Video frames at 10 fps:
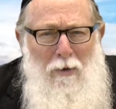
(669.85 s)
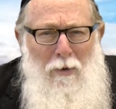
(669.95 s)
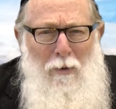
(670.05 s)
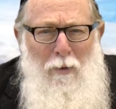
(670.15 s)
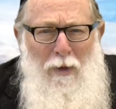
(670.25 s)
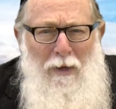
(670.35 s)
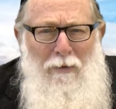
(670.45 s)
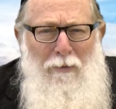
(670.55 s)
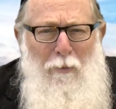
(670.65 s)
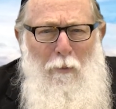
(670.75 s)
who
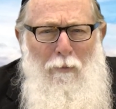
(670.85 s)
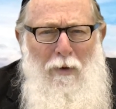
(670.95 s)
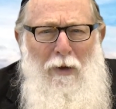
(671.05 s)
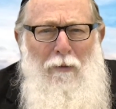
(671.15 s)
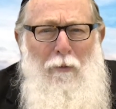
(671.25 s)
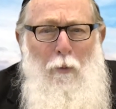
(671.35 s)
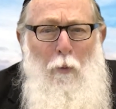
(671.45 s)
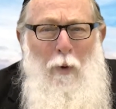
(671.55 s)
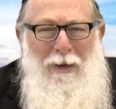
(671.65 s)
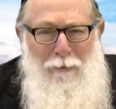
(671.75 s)
is
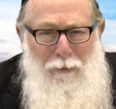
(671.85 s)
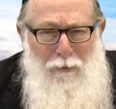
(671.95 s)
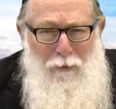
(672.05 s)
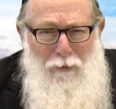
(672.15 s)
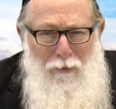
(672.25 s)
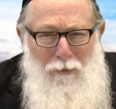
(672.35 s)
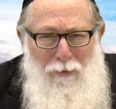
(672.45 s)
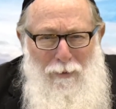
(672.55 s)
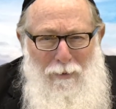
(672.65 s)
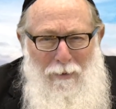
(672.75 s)
rich?
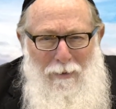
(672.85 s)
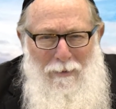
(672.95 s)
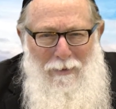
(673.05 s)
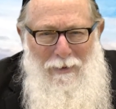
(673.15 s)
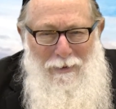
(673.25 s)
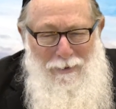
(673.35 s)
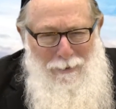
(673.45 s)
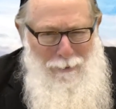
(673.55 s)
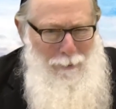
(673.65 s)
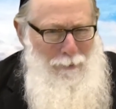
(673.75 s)

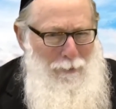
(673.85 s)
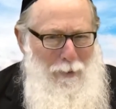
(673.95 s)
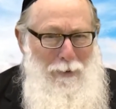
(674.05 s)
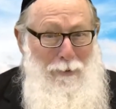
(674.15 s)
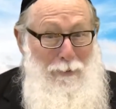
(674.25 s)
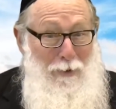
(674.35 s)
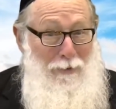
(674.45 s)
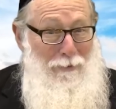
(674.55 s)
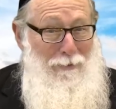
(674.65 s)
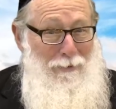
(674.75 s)
Who is the one who is
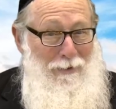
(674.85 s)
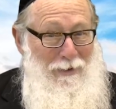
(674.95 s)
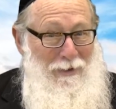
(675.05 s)
rich?